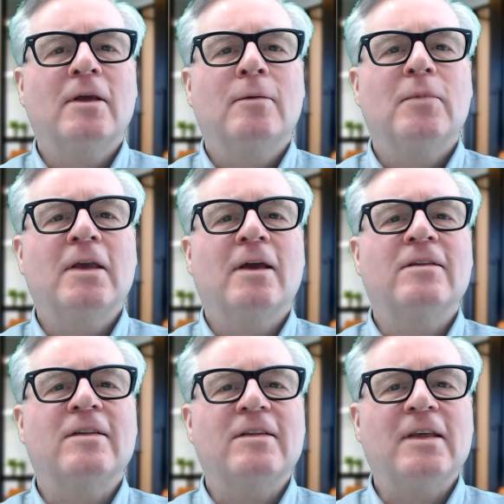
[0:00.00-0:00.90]
because
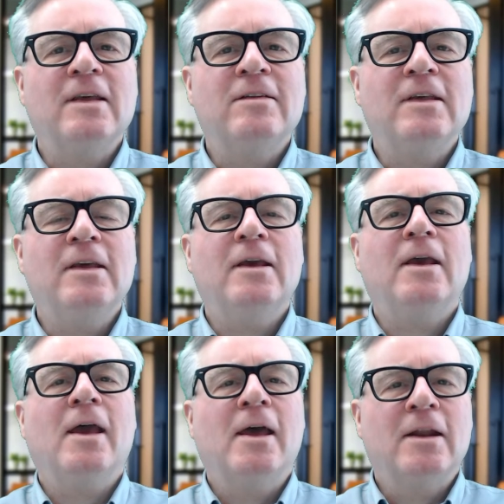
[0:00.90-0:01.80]
it's easy
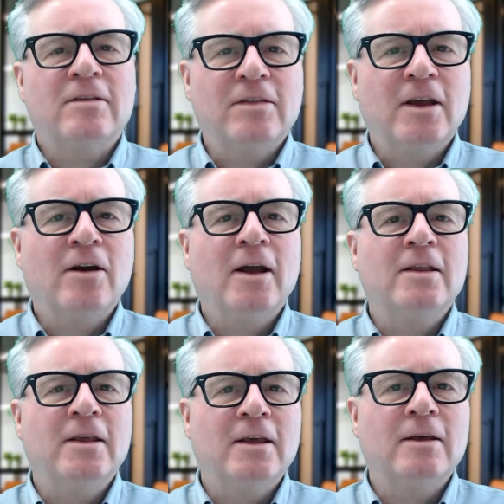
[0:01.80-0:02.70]
and it's their
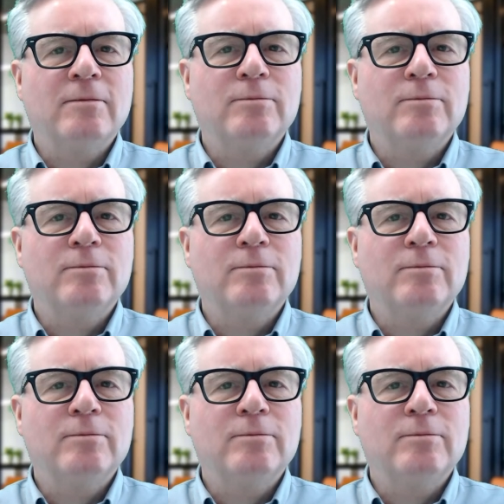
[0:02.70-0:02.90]
idea.